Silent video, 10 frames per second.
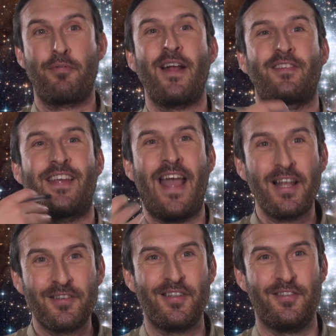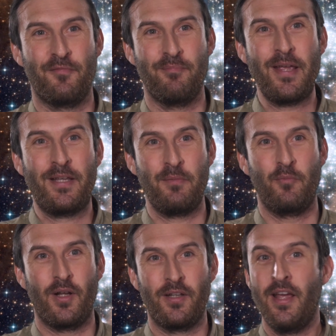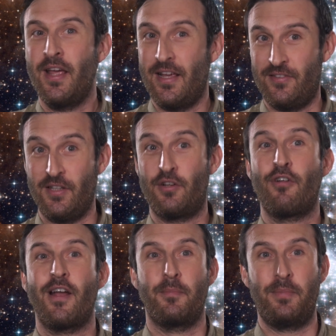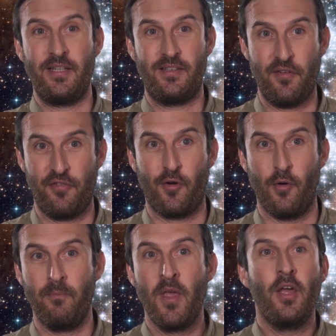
the practicalities of making one is incredibly difficult.